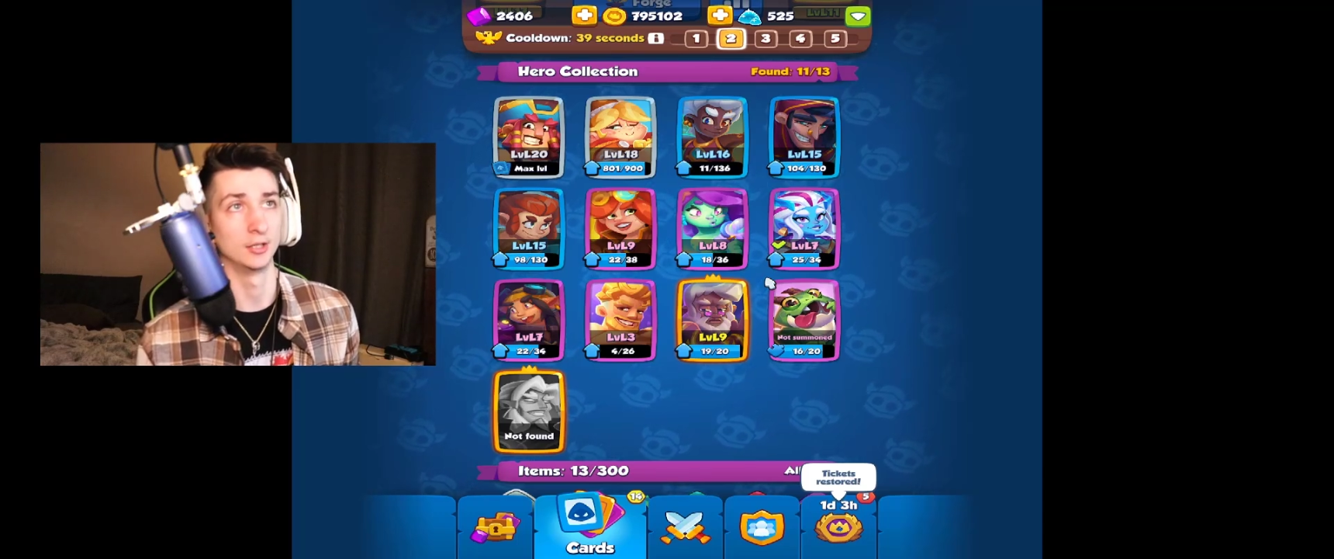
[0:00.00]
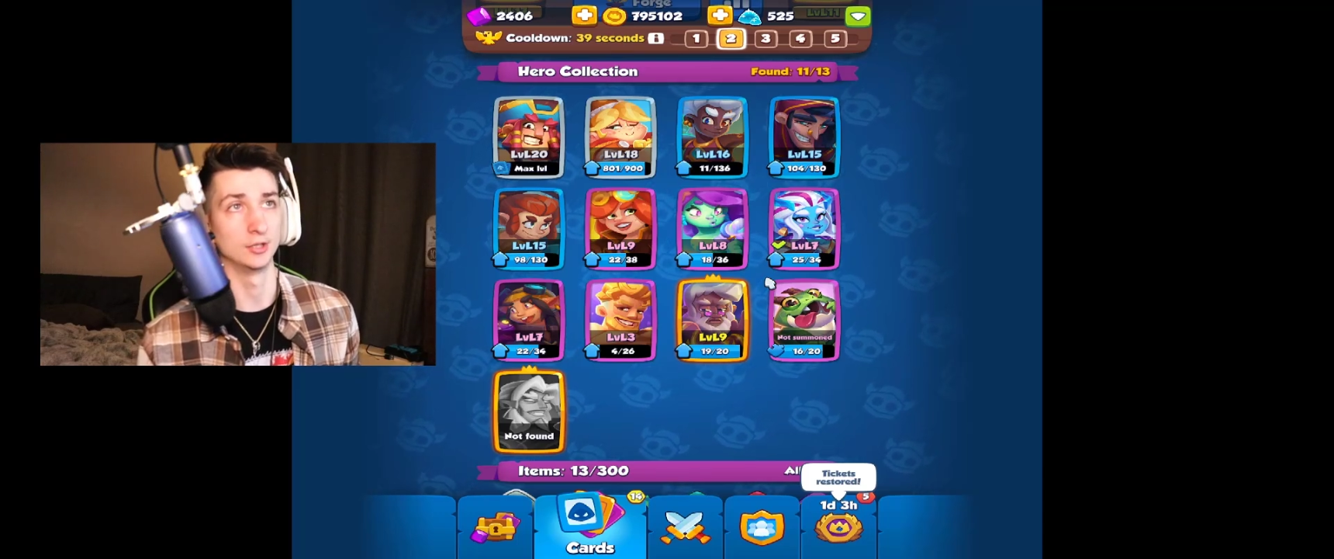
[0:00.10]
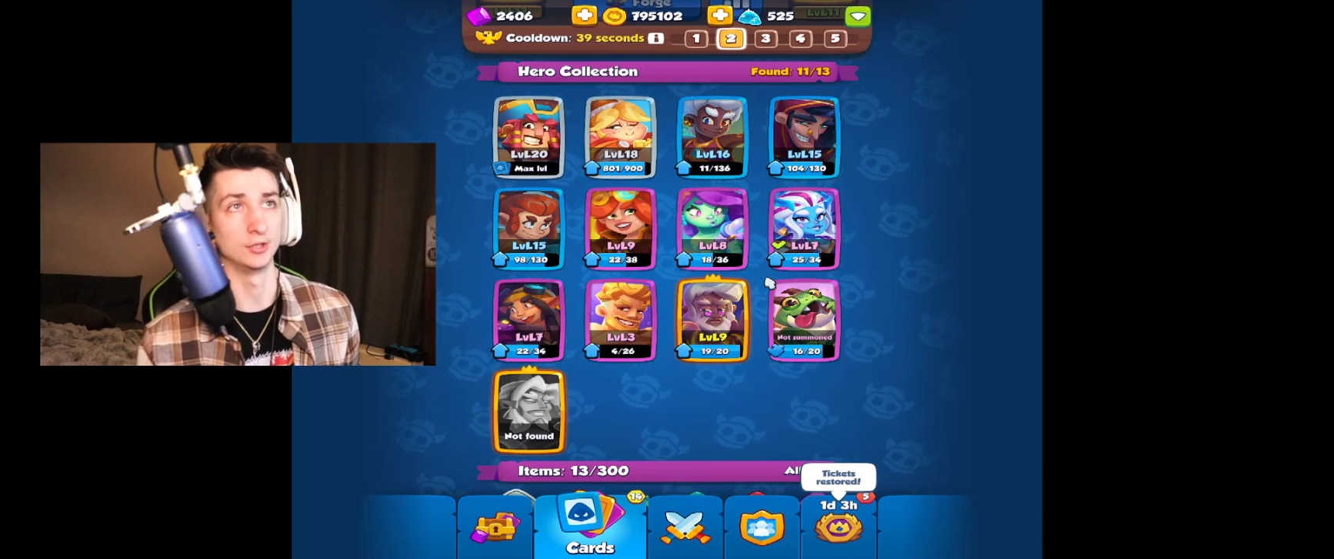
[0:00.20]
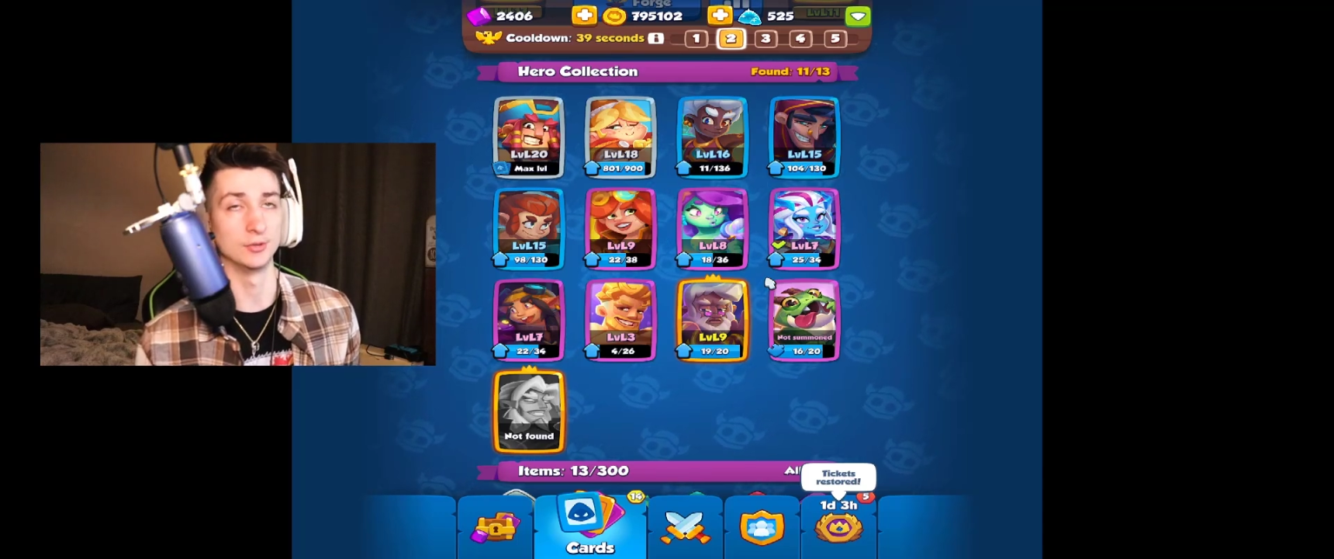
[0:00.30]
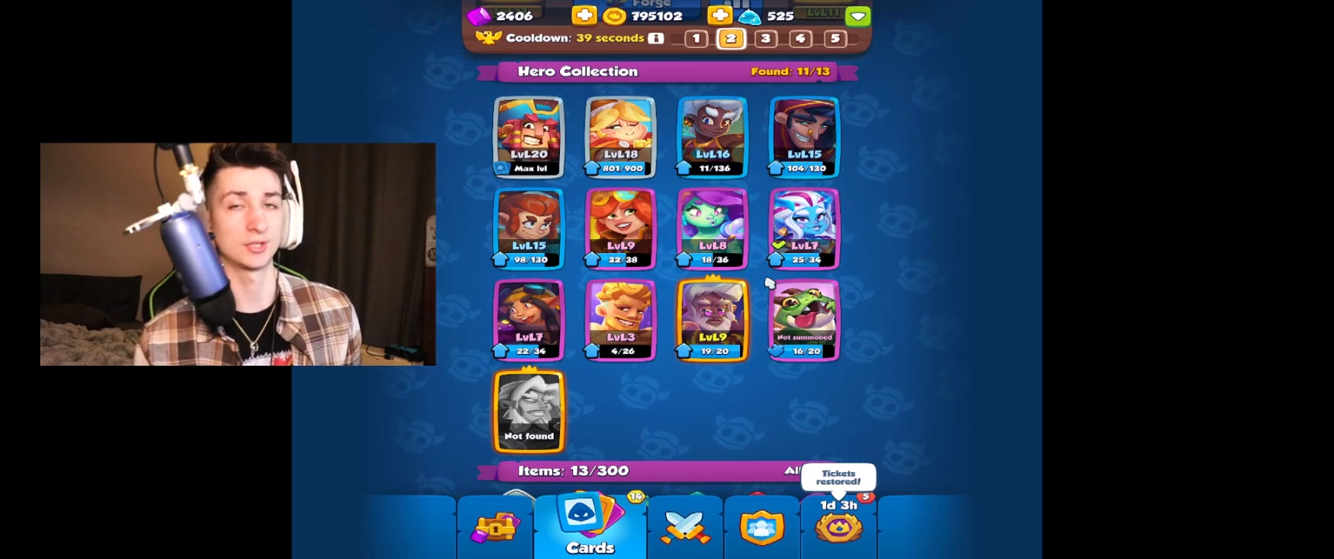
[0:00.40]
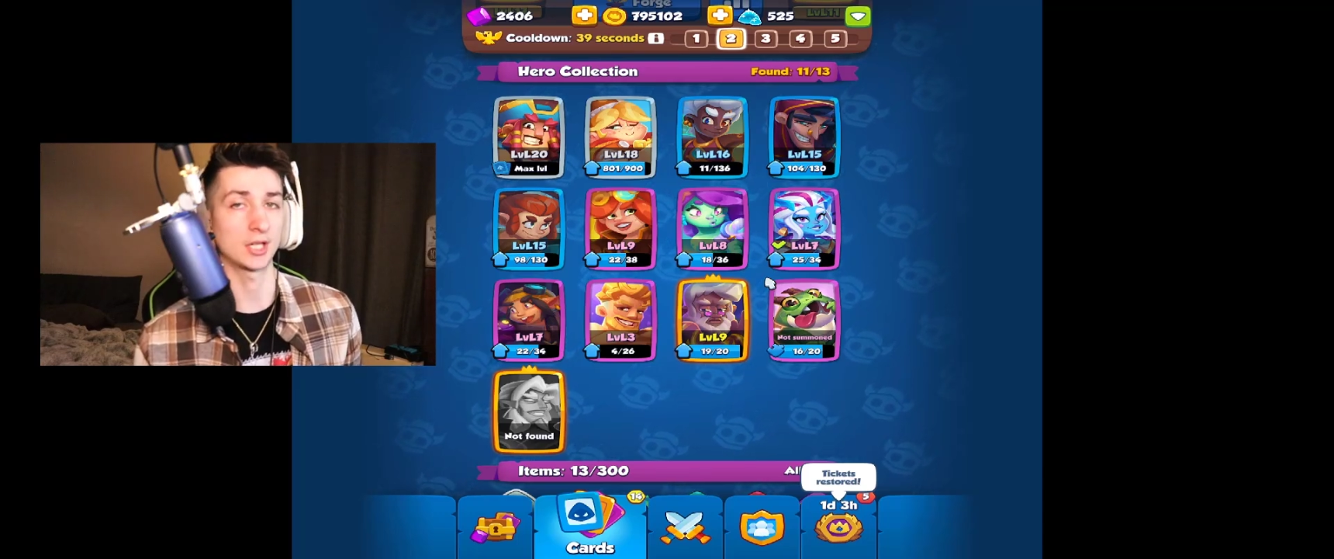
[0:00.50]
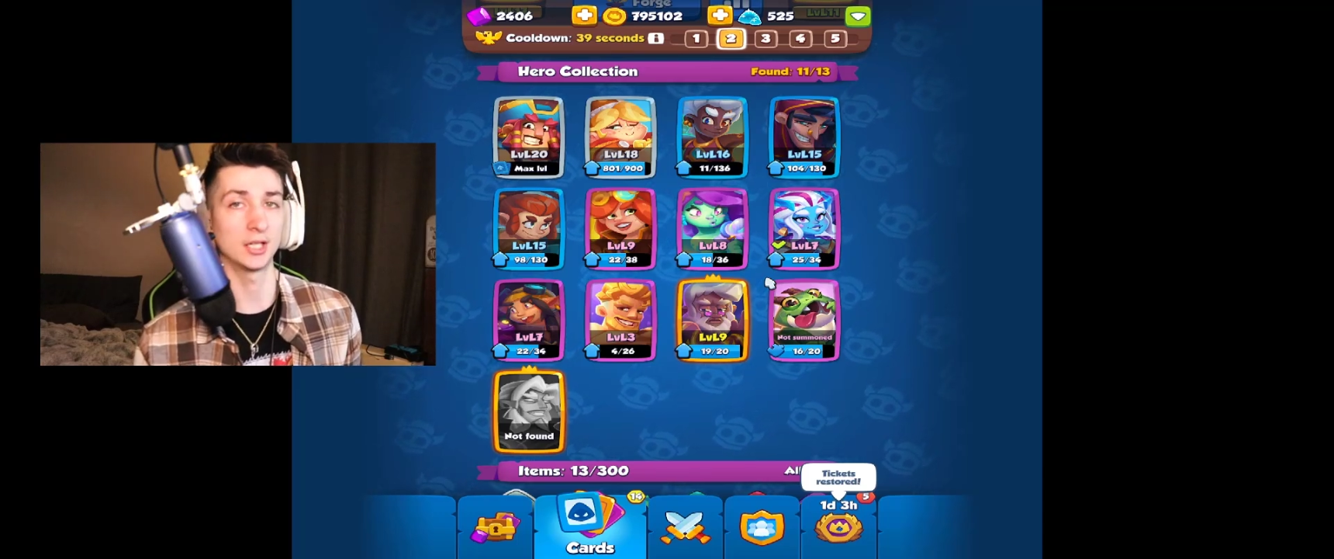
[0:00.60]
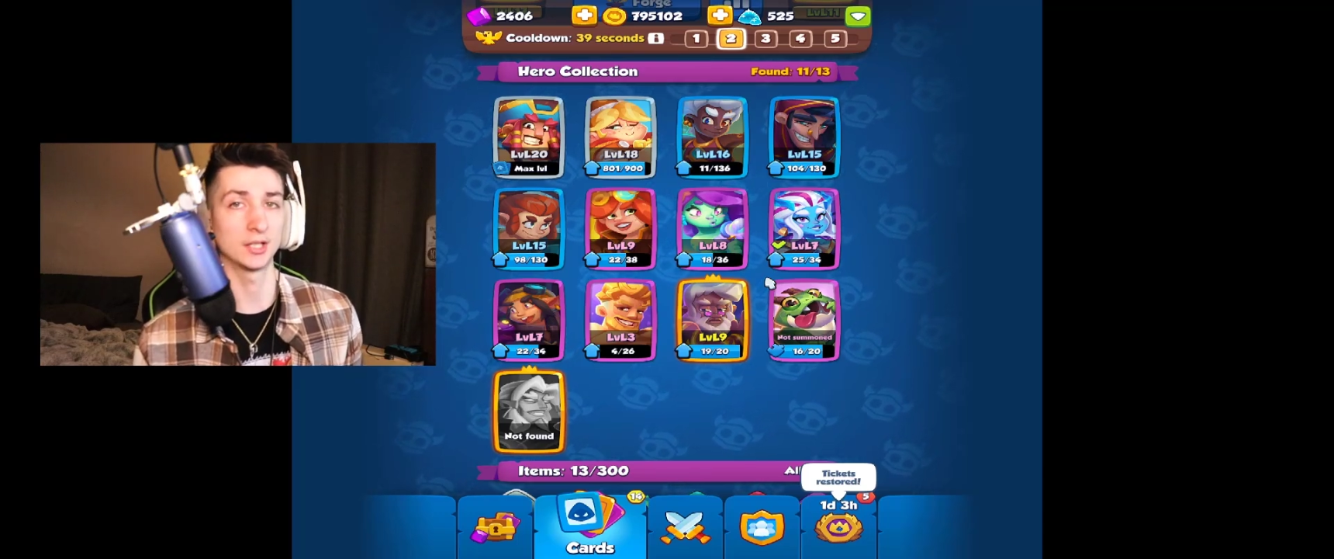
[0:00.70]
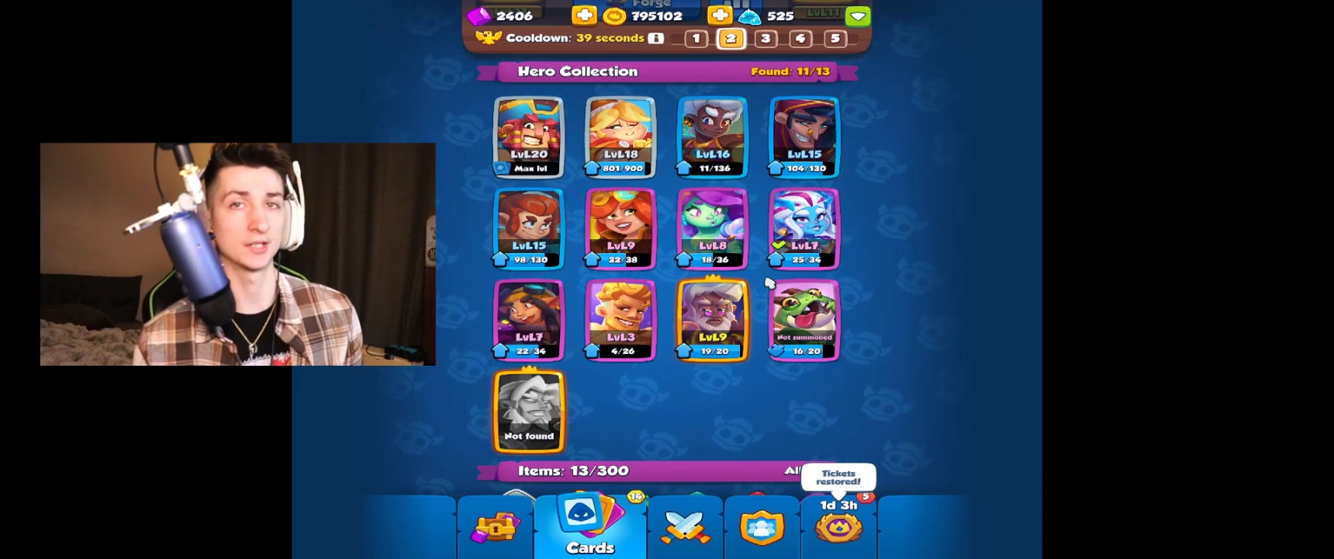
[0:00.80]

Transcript: Zeus kind of